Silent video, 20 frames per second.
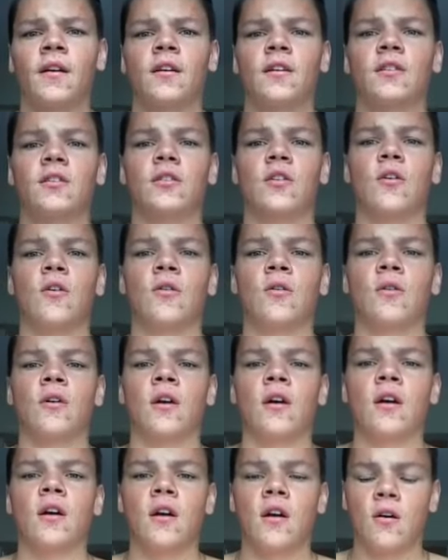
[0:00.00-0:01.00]
So
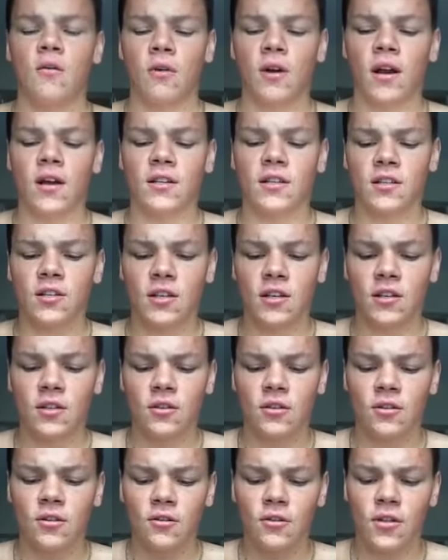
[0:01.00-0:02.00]
what I suggest
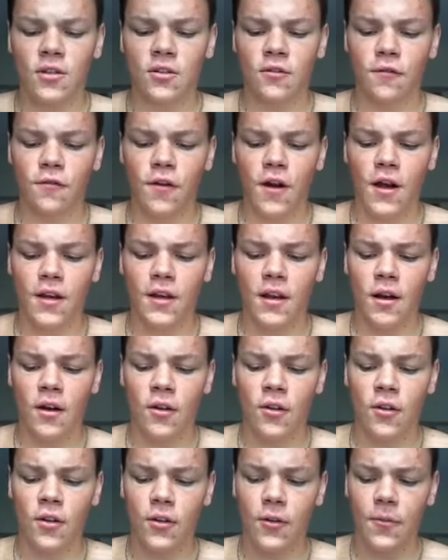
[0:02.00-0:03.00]
you do is you find
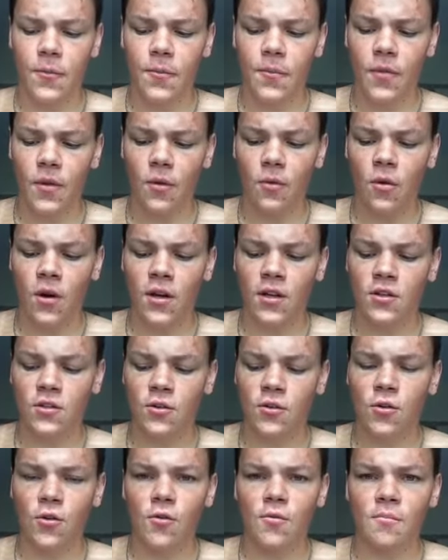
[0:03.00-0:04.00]
out what is
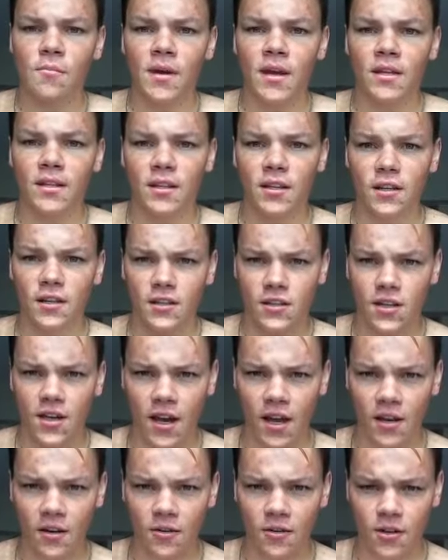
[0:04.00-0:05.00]
your maintenance
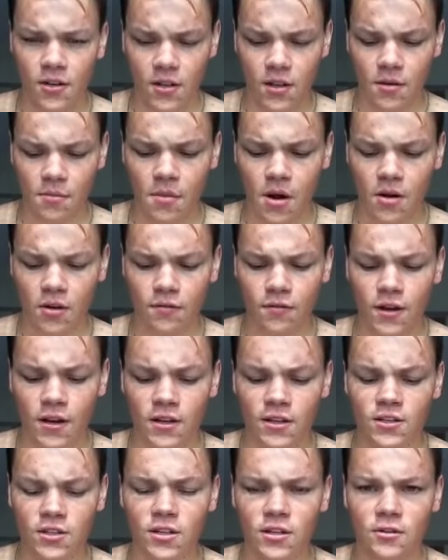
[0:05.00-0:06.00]
calories, the amount of
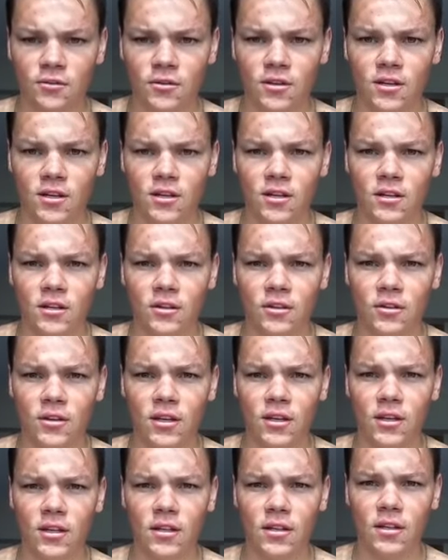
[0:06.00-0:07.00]
energy you need to
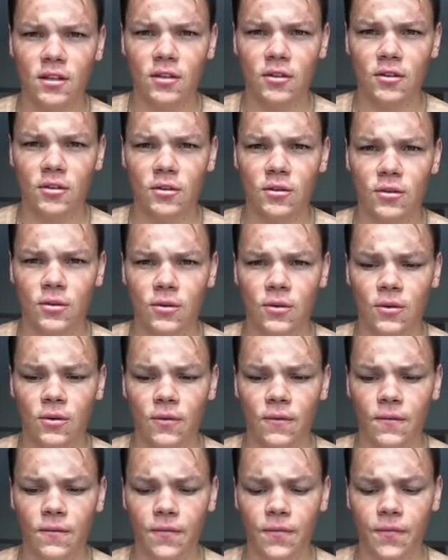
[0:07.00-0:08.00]
eat to
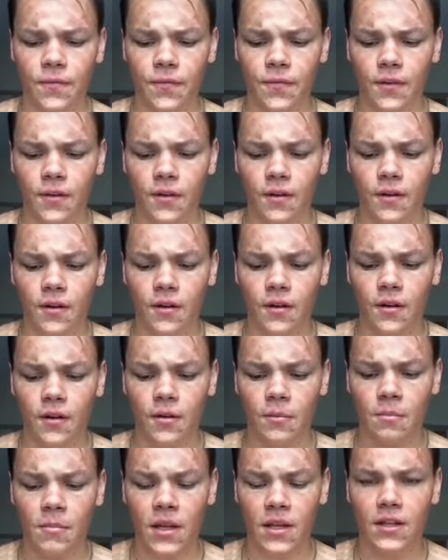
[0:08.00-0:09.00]

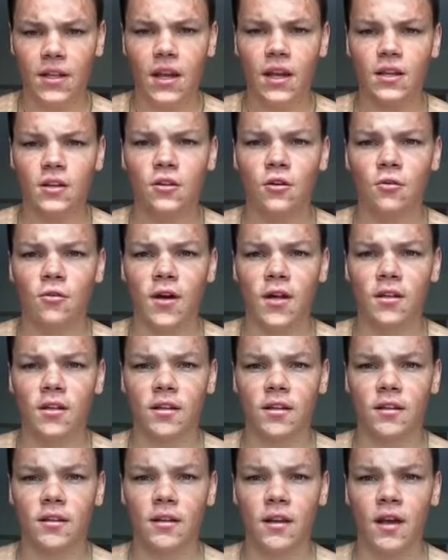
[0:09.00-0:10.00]
maintain your
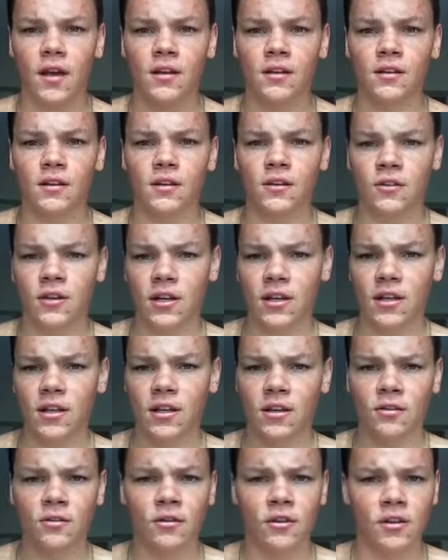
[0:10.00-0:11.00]
weight. And you can
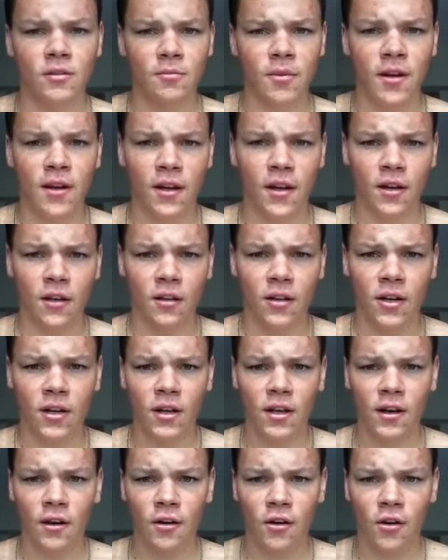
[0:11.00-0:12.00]
either do this by a
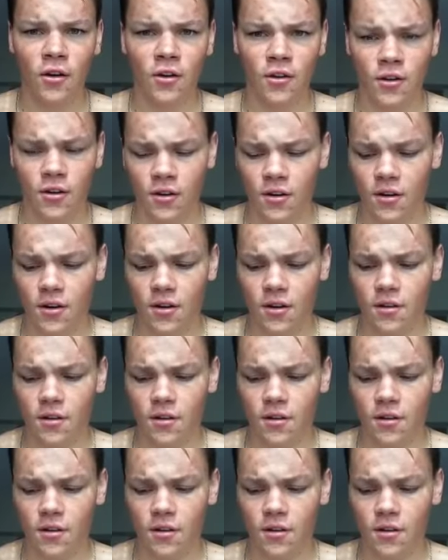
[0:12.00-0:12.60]
calculator on